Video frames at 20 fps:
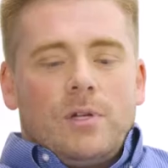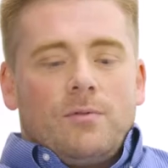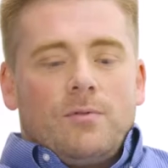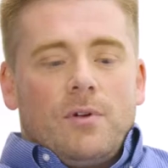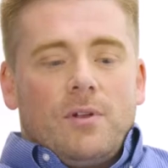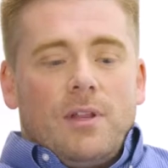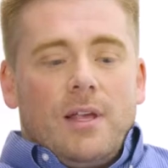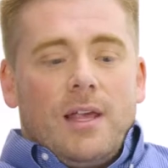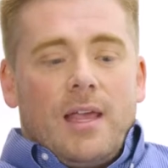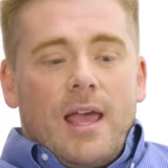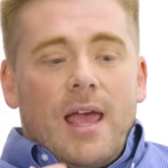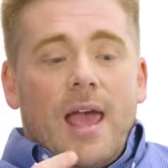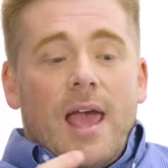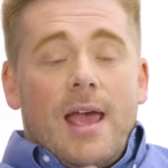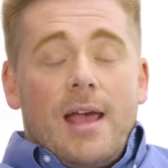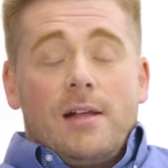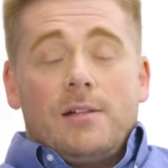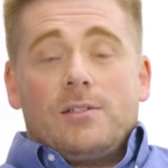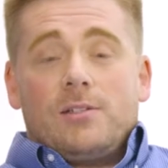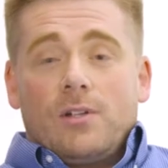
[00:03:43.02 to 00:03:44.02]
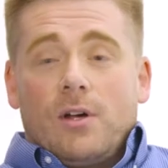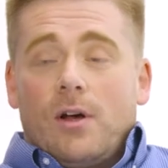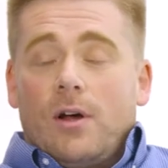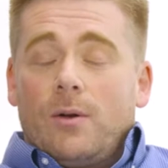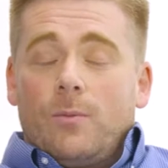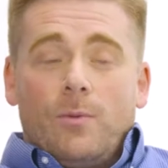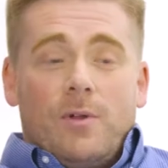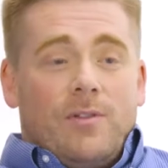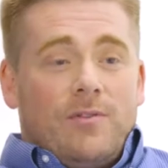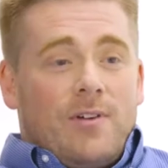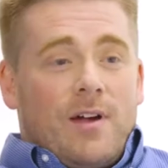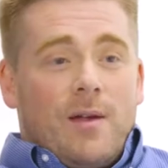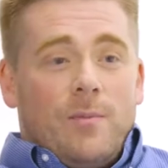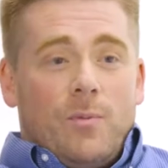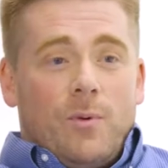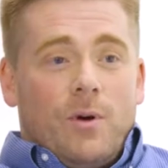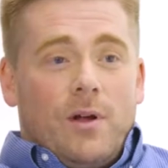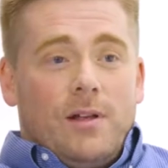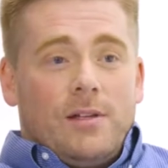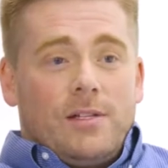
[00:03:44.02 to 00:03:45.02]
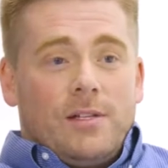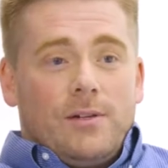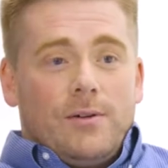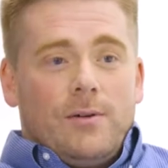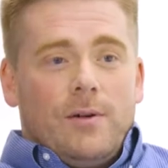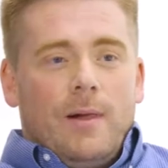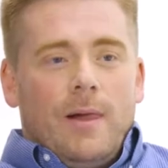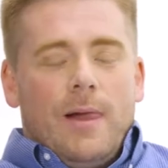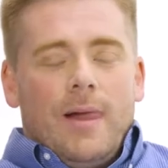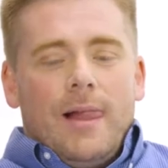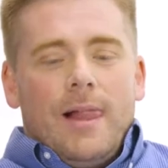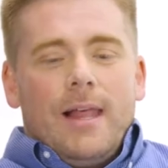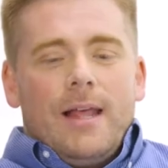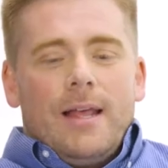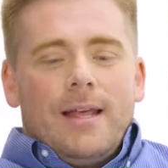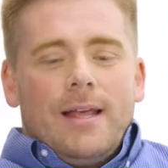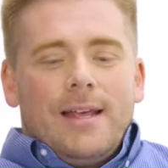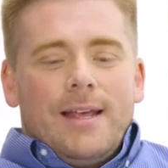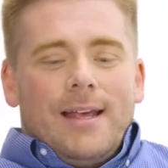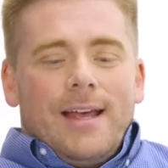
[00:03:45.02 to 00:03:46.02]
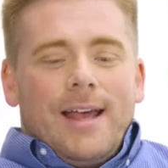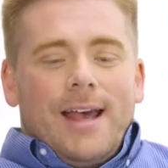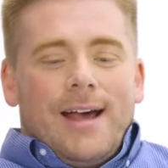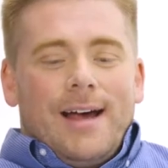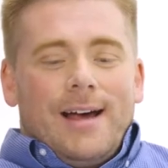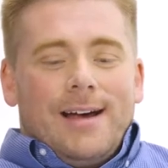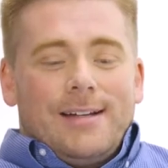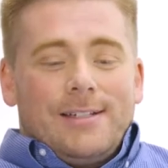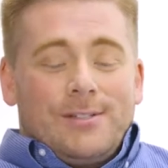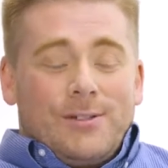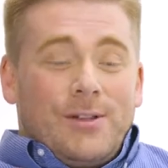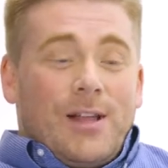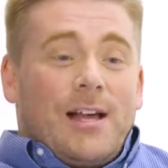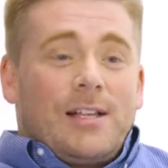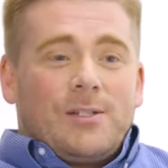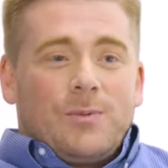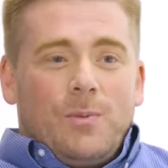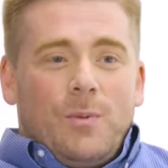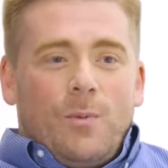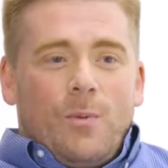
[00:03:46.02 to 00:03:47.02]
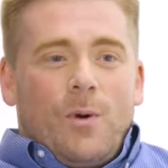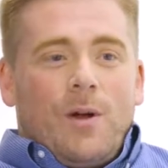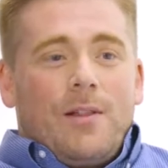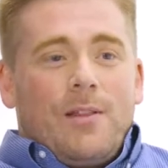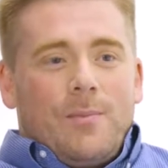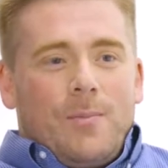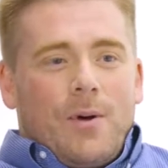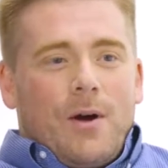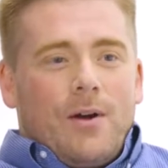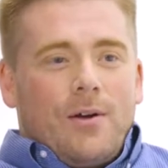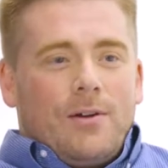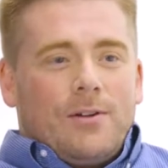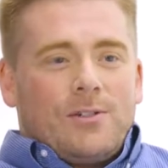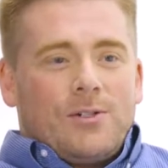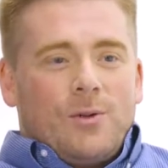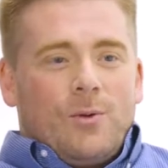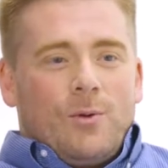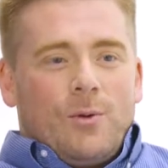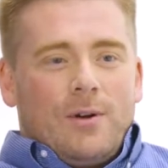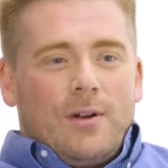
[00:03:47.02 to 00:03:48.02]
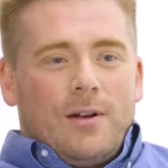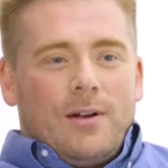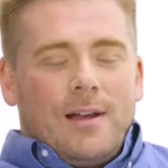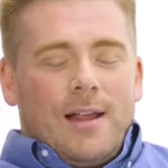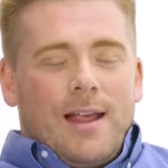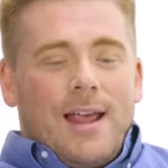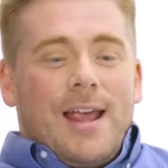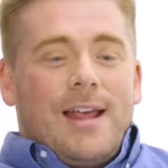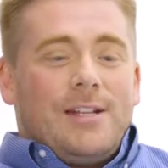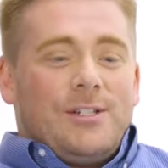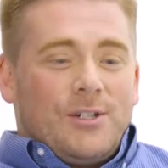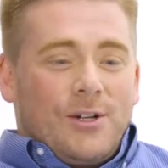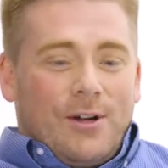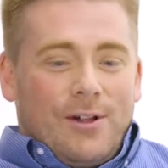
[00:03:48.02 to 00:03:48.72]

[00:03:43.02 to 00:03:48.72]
to really get hands-on with 5.2. So that's one of the partners, Gordon H.